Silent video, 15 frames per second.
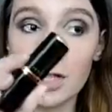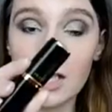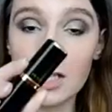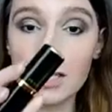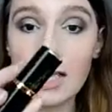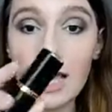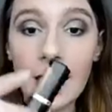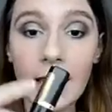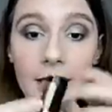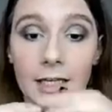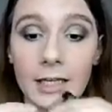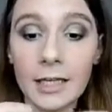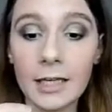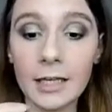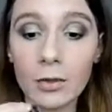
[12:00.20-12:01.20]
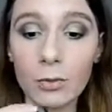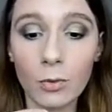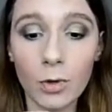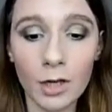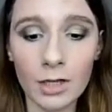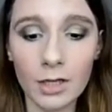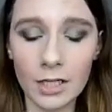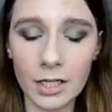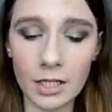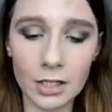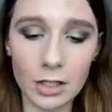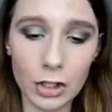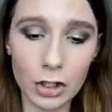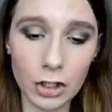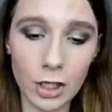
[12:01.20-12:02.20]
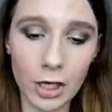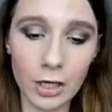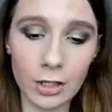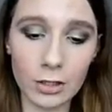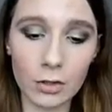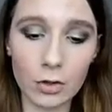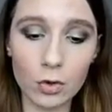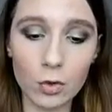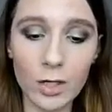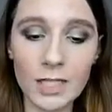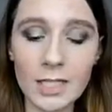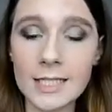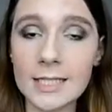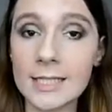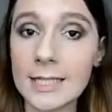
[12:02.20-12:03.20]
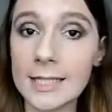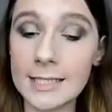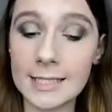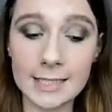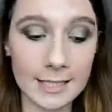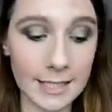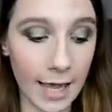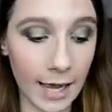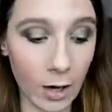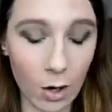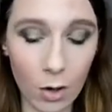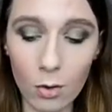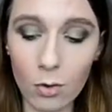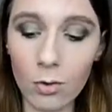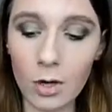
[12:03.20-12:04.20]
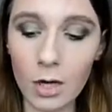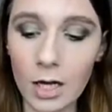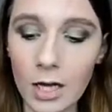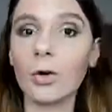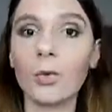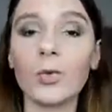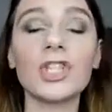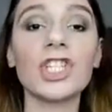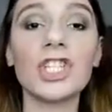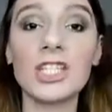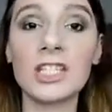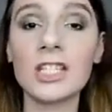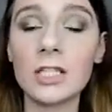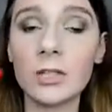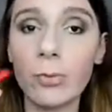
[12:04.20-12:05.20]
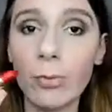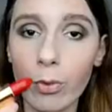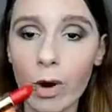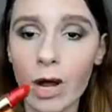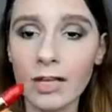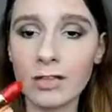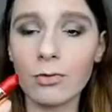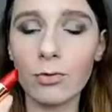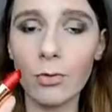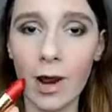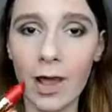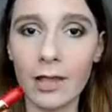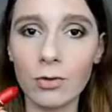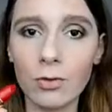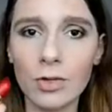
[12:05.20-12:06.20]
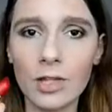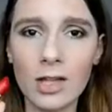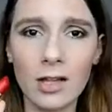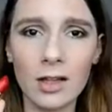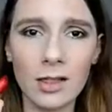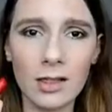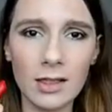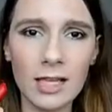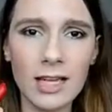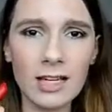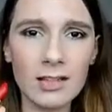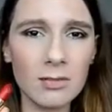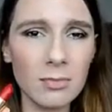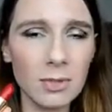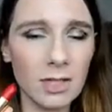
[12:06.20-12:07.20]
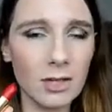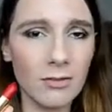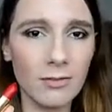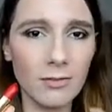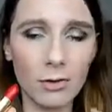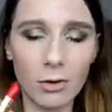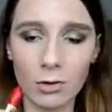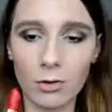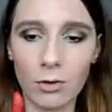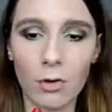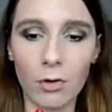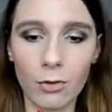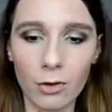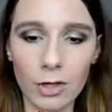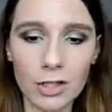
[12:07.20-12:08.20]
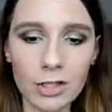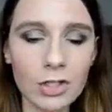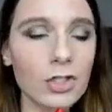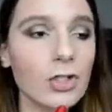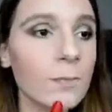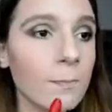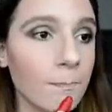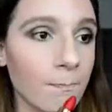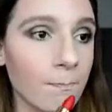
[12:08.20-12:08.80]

this Hean one in the shade 26 Tango, which is this bright red with a little bit of an orange.